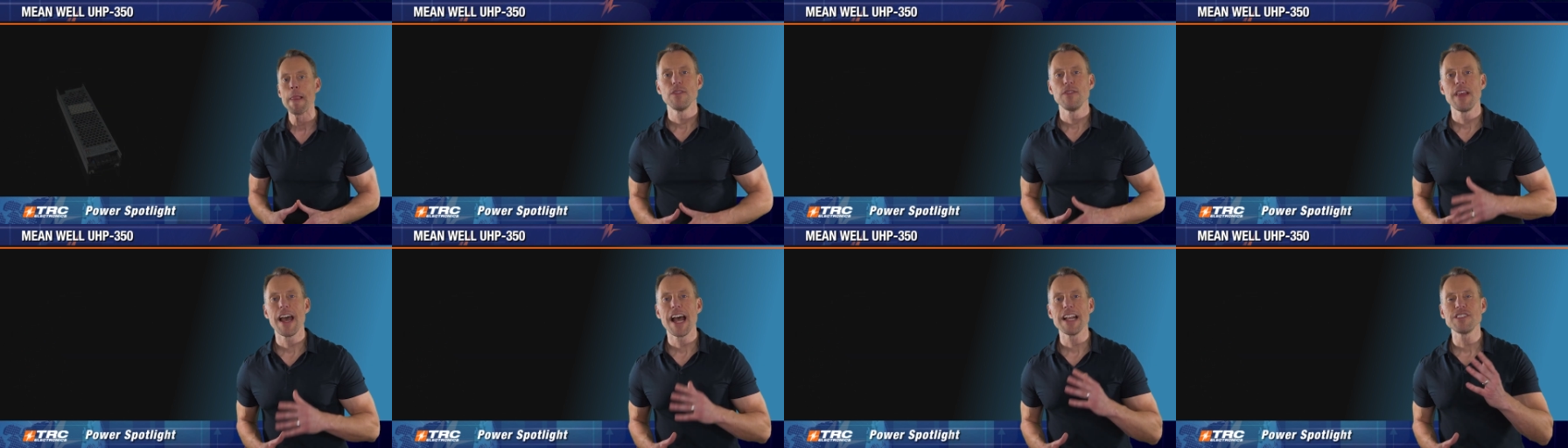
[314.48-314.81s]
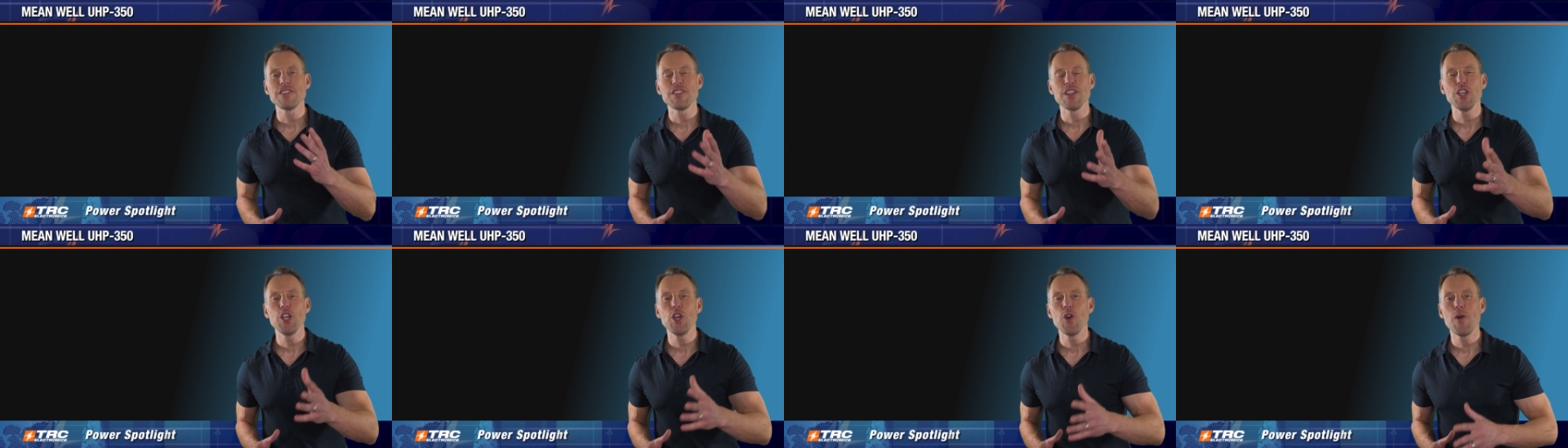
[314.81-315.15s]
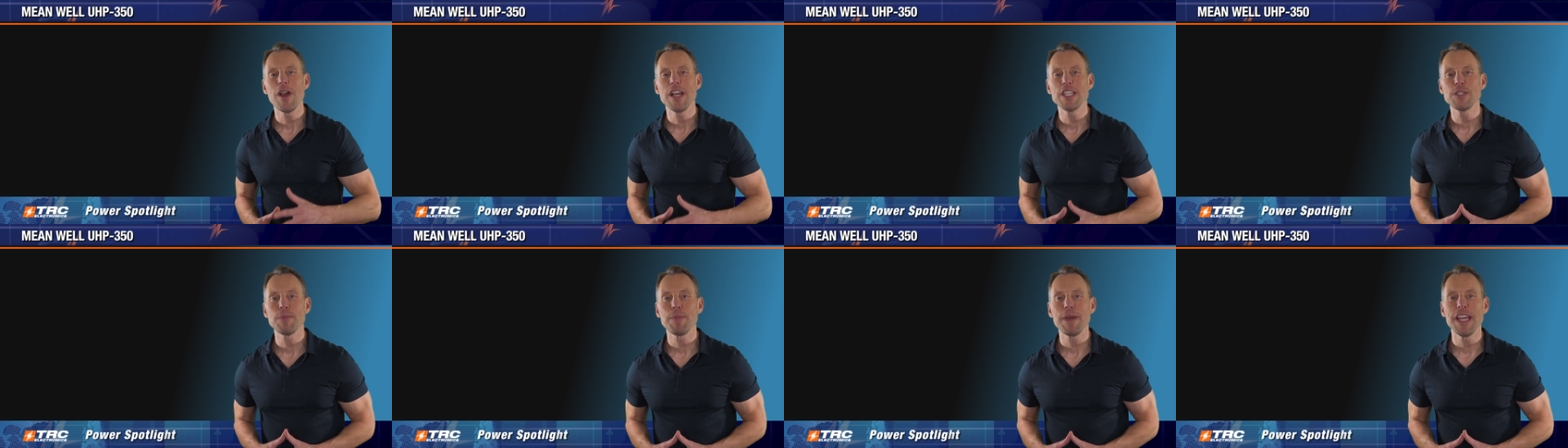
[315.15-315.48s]
That's the
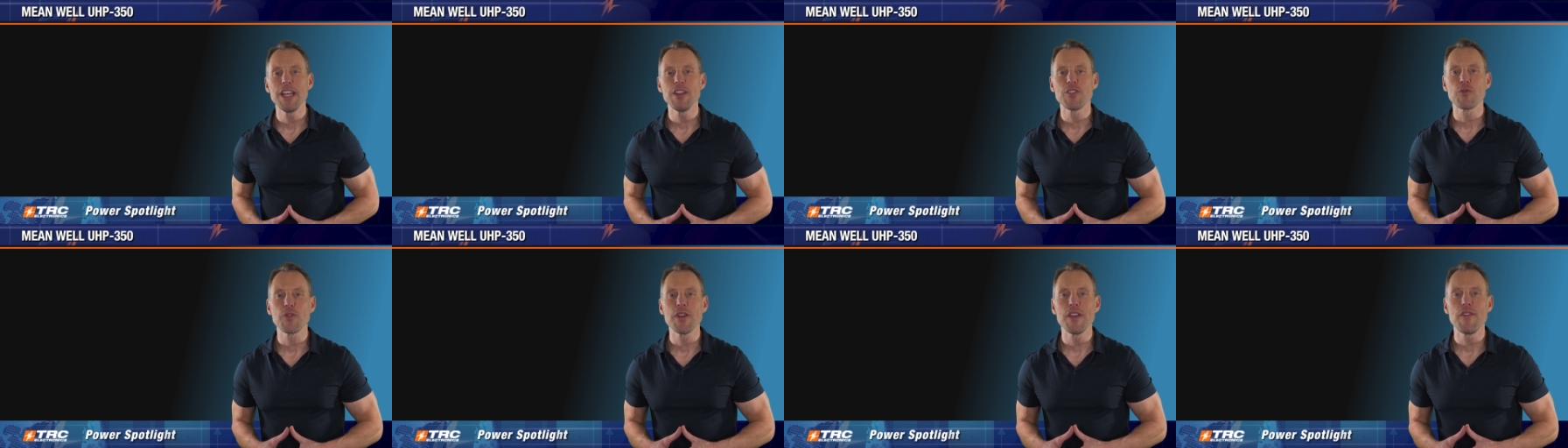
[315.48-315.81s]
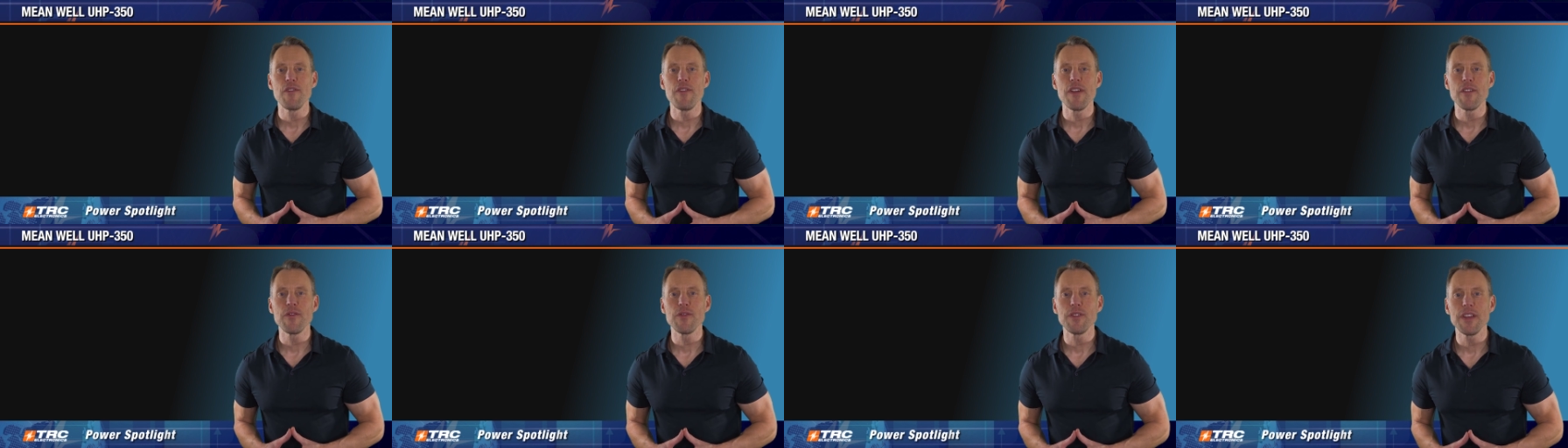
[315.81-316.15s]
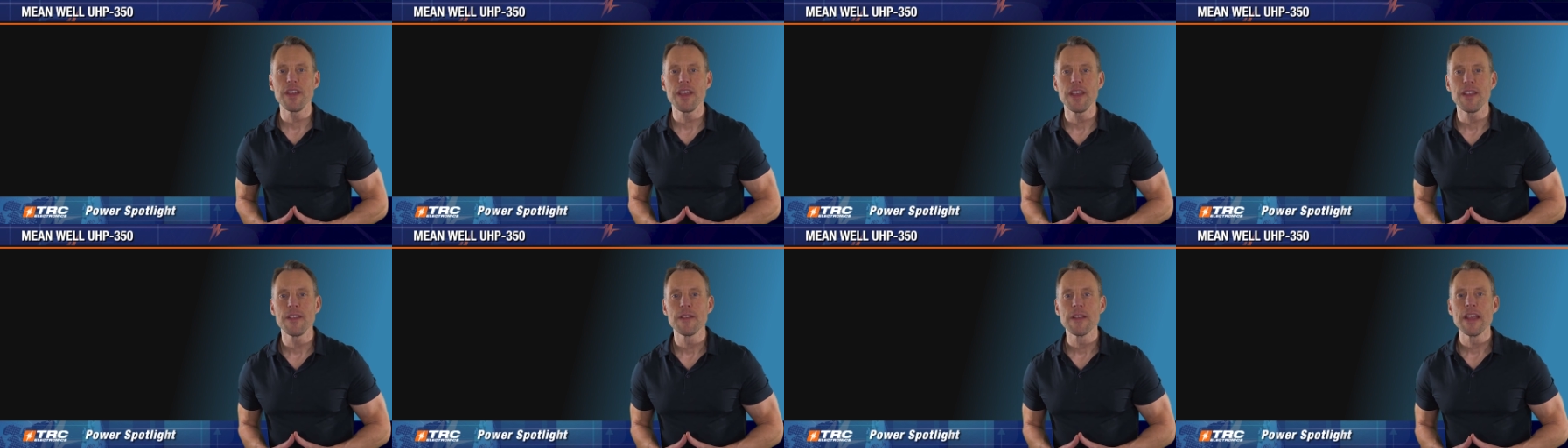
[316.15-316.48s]
UHP
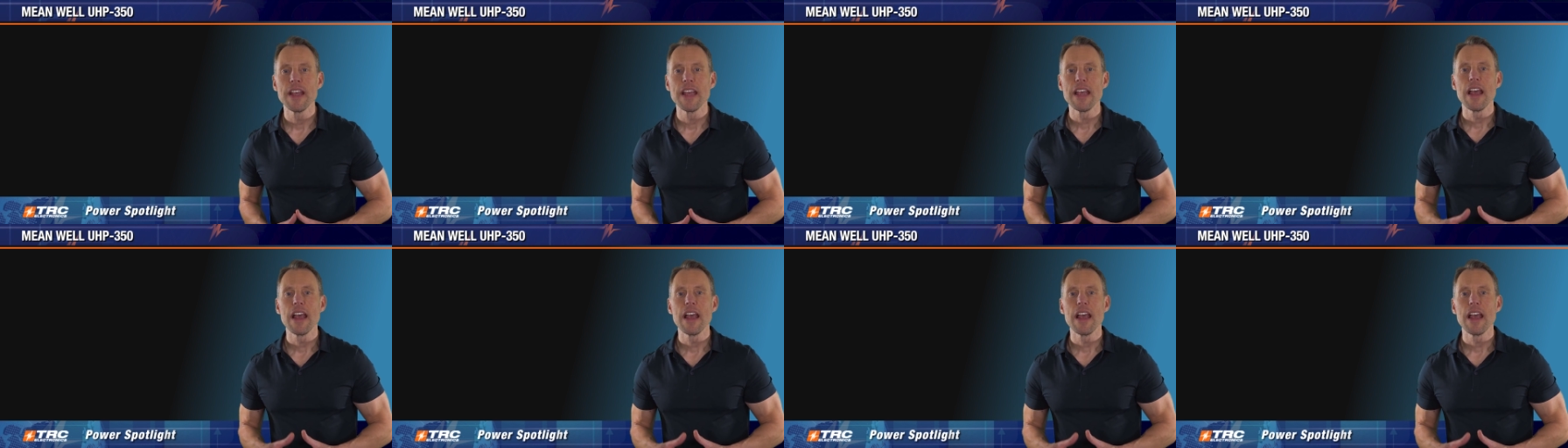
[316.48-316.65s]
350.